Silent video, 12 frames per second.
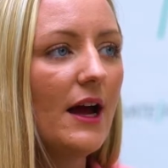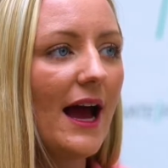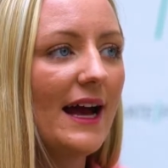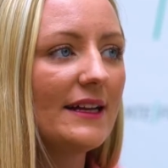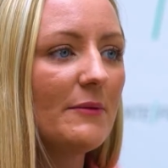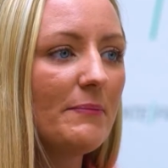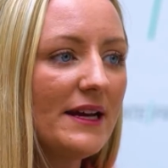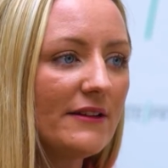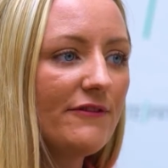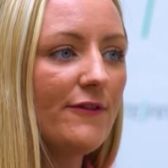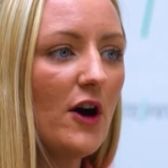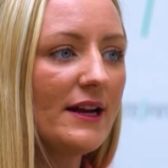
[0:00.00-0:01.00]
And
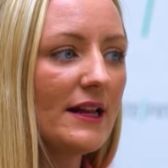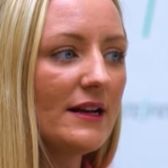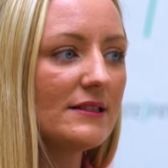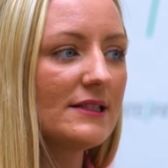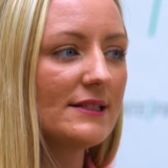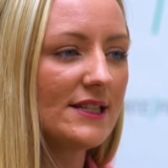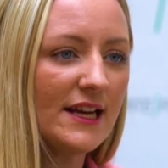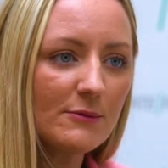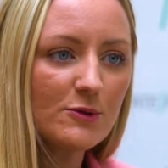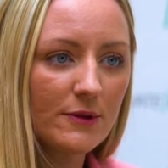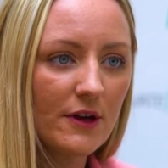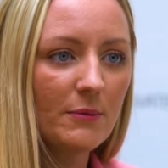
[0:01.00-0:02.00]
embedded finance
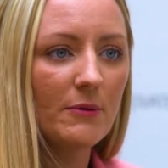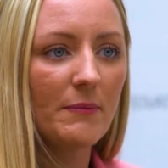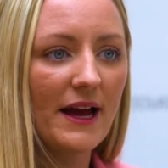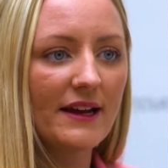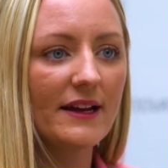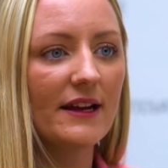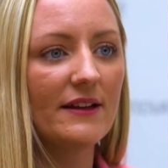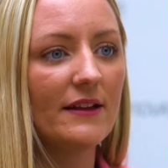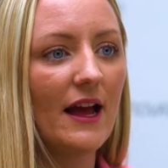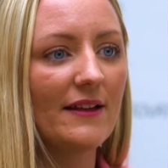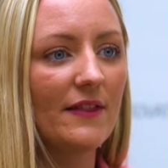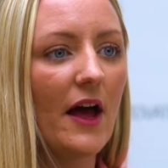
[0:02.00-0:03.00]
teamed with open banking
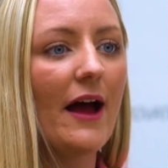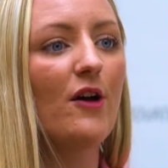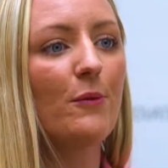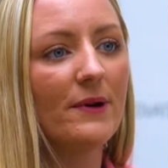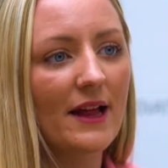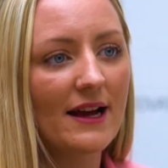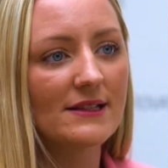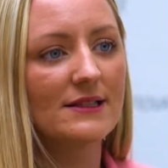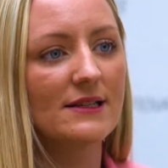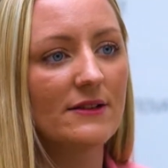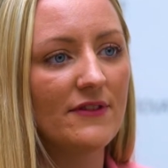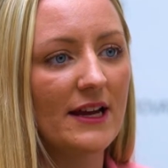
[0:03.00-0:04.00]
and the open
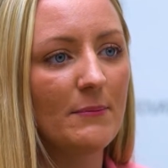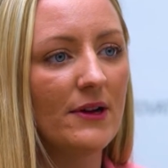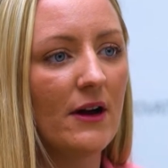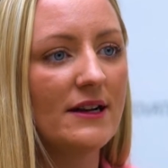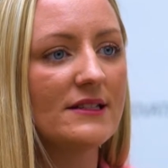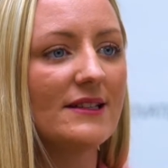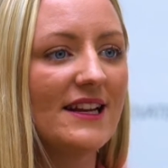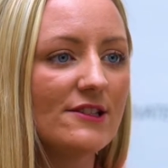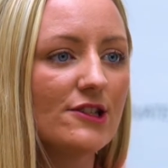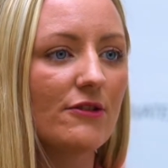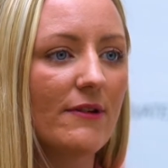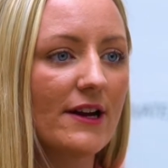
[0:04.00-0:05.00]
access of APIs and
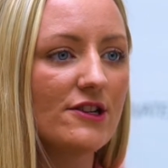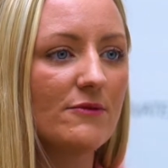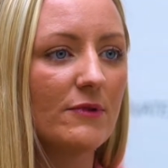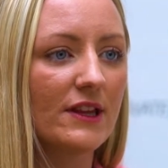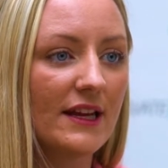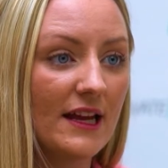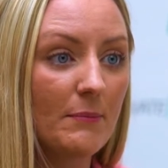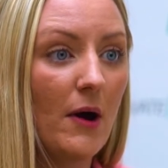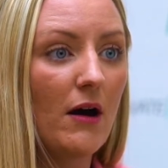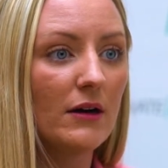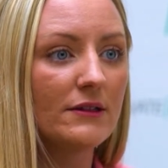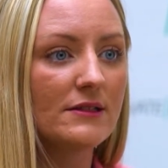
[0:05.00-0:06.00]
integration with key
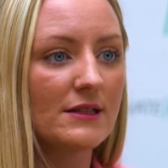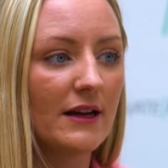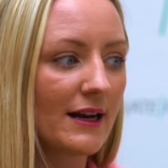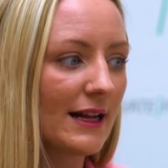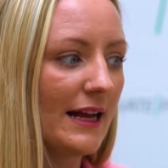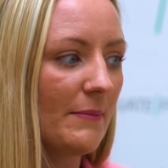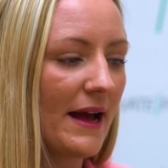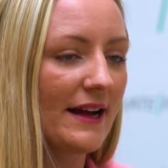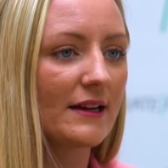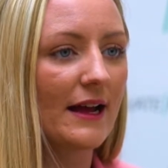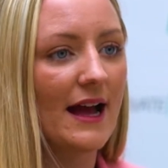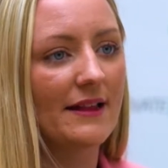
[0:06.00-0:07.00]
partners like
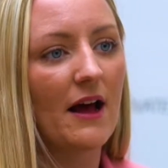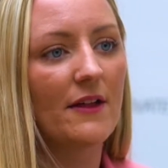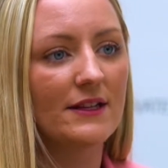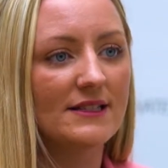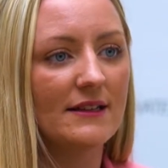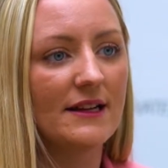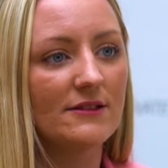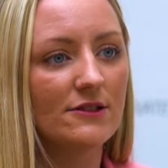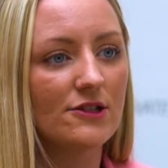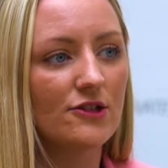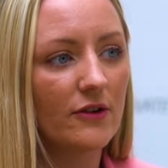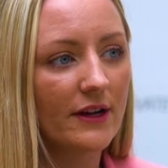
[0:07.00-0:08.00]
ClearBank and others in
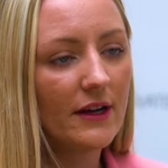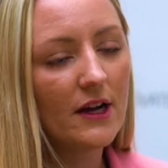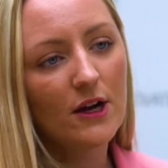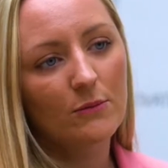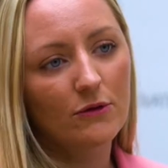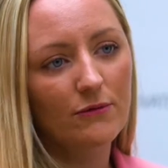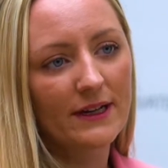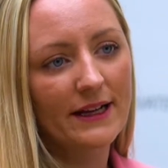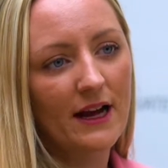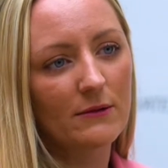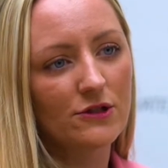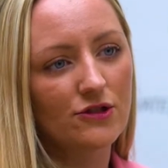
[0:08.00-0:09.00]
industry will really
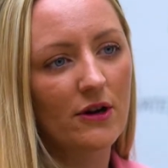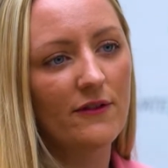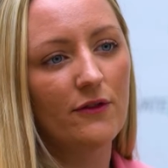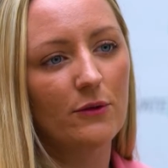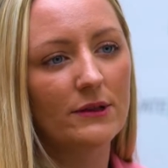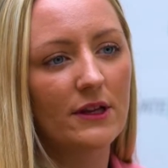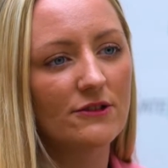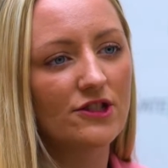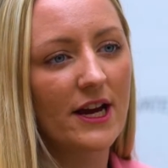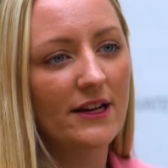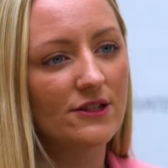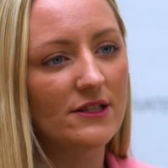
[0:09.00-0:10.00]
help to drive forward those
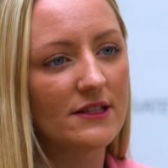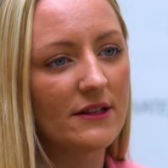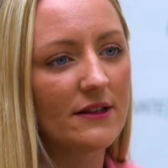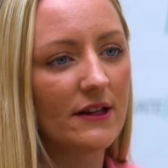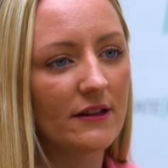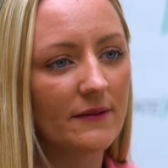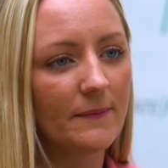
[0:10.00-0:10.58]
changes, I think.